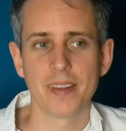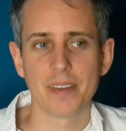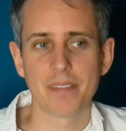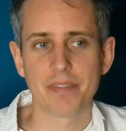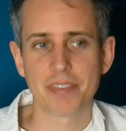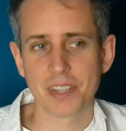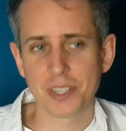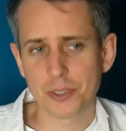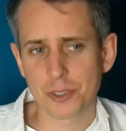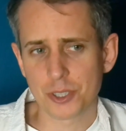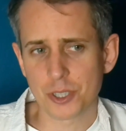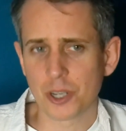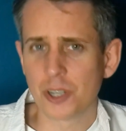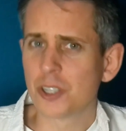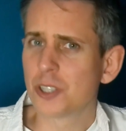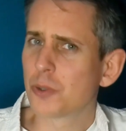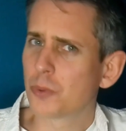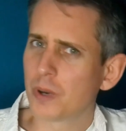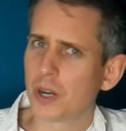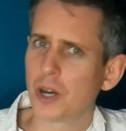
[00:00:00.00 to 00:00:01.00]
feels
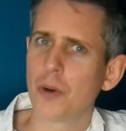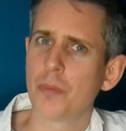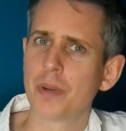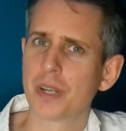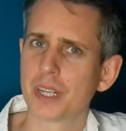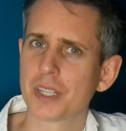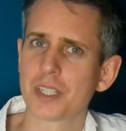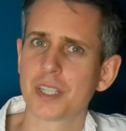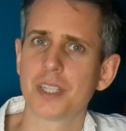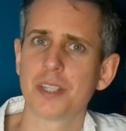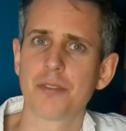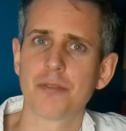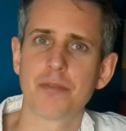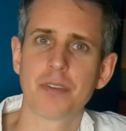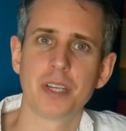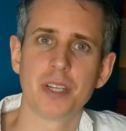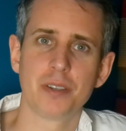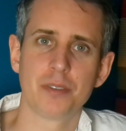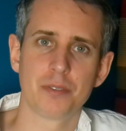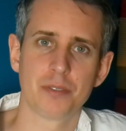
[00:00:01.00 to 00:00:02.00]
underwhelming as a
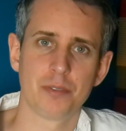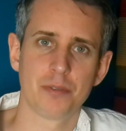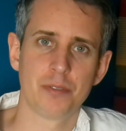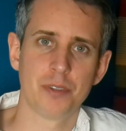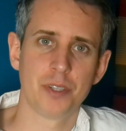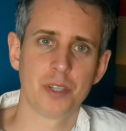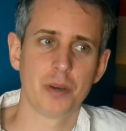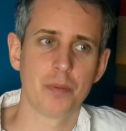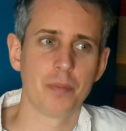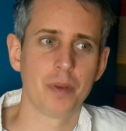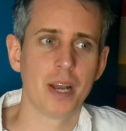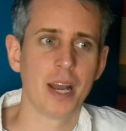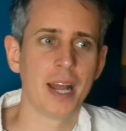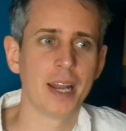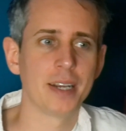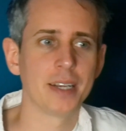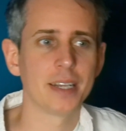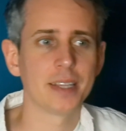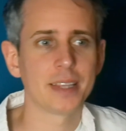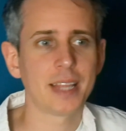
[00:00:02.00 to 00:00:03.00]
defeat for them,
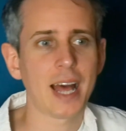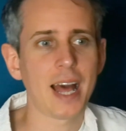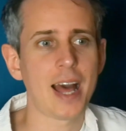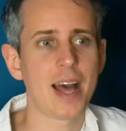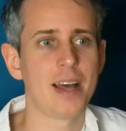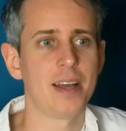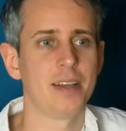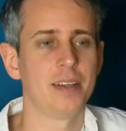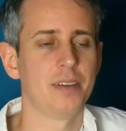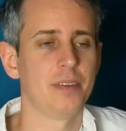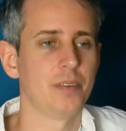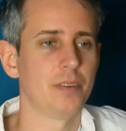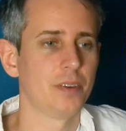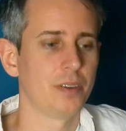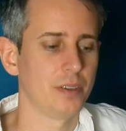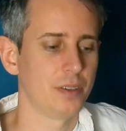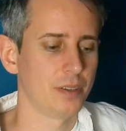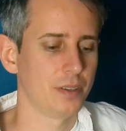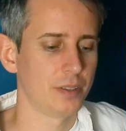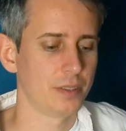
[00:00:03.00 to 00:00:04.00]
and
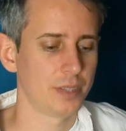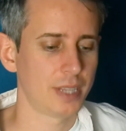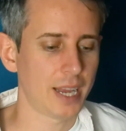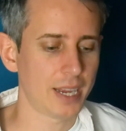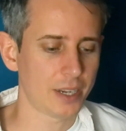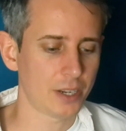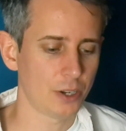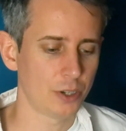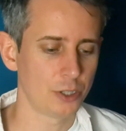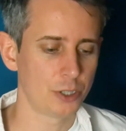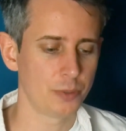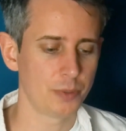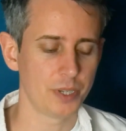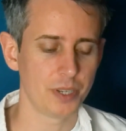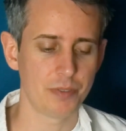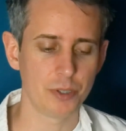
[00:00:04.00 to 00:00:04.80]
that contributes.